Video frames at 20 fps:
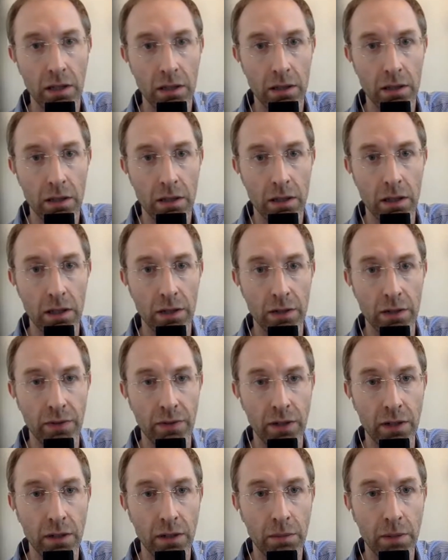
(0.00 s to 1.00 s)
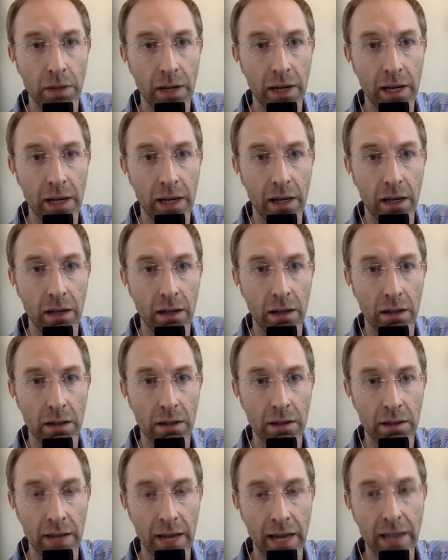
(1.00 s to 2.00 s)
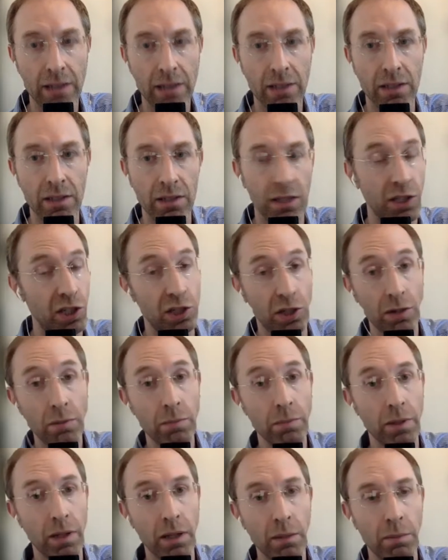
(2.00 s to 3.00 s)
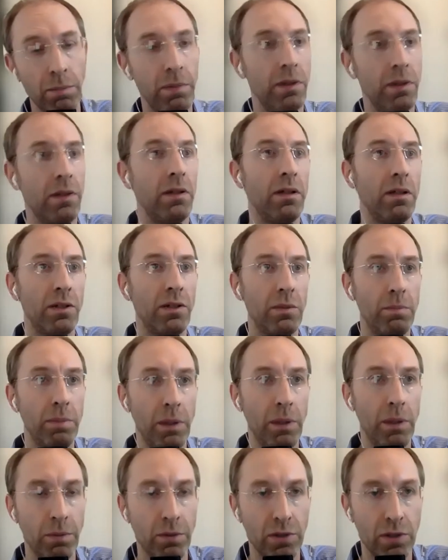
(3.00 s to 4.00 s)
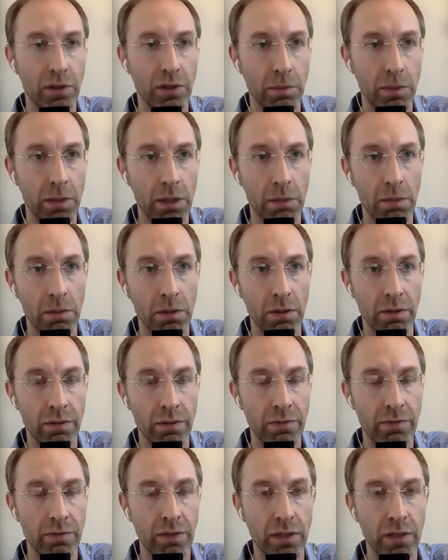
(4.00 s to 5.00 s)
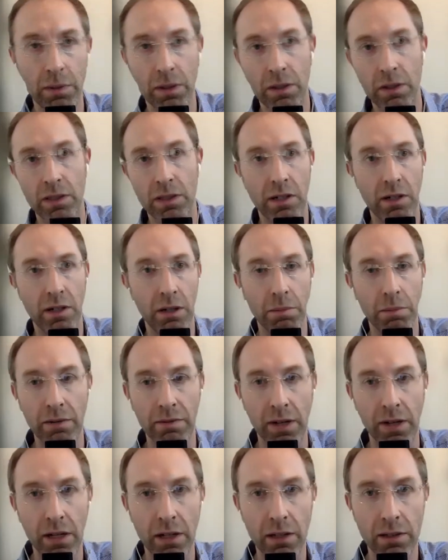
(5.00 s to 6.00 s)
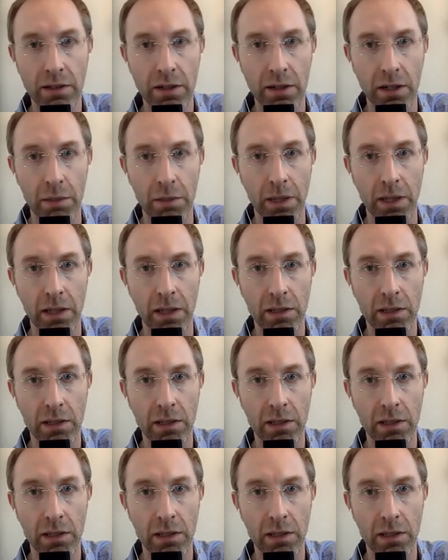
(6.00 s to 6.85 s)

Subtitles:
it's funded by taxes. It shouldn't be. People should be able to fund the military by voluntary means,